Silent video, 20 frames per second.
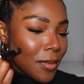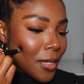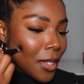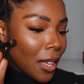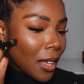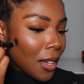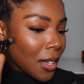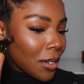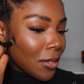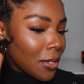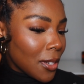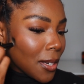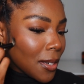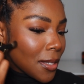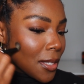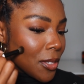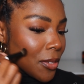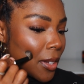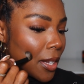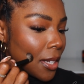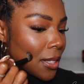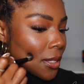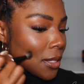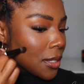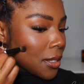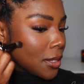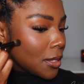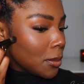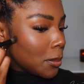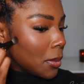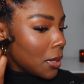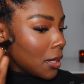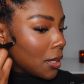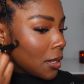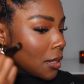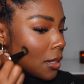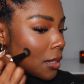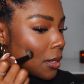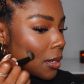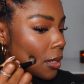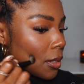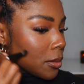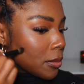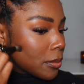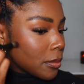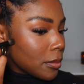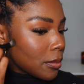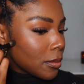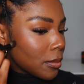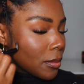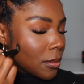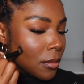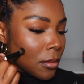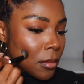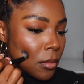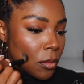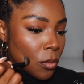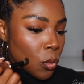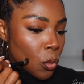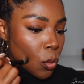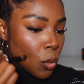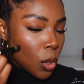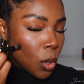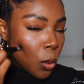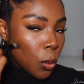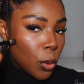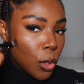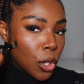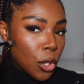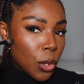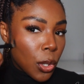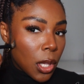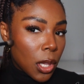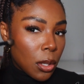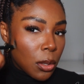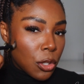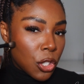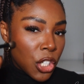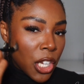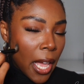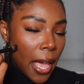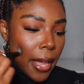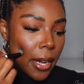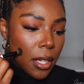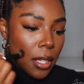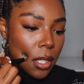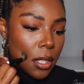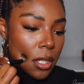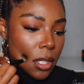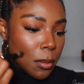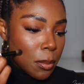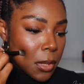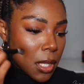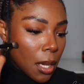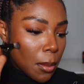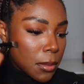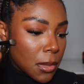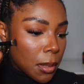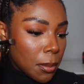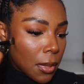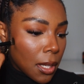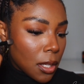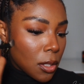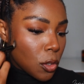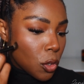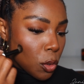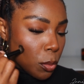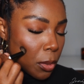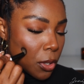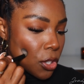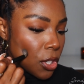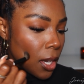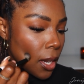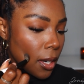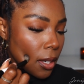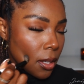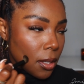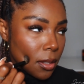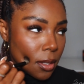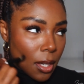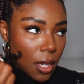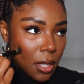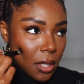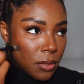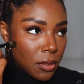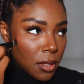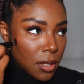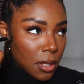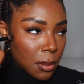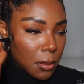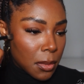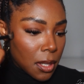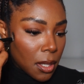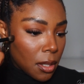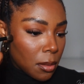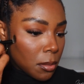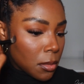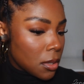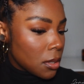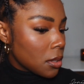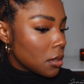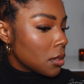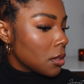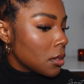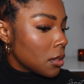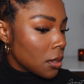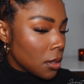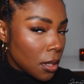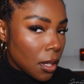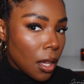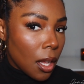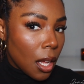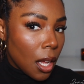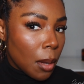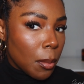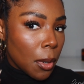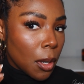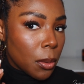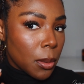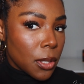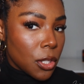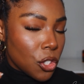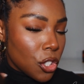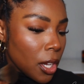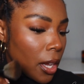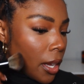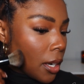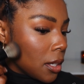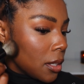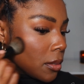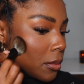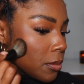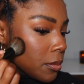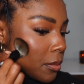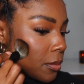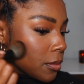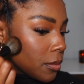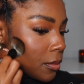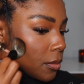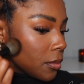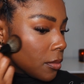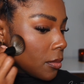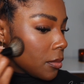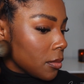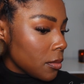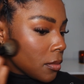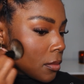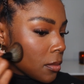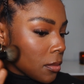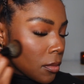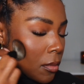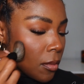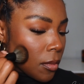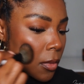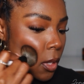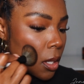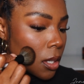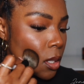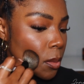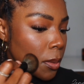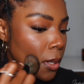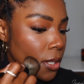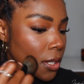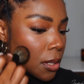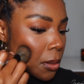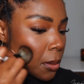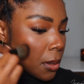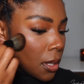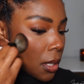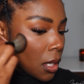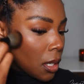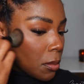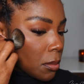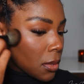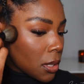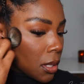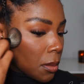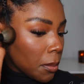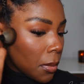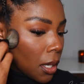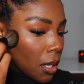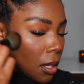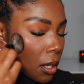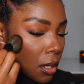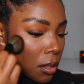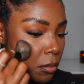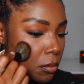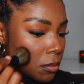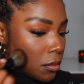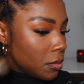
I could have done this faster, but you know, when you're a little chatty, sometimes I'm like super chatty. Not even sometimes. I'm always chatty. Especially when it comes to makeup.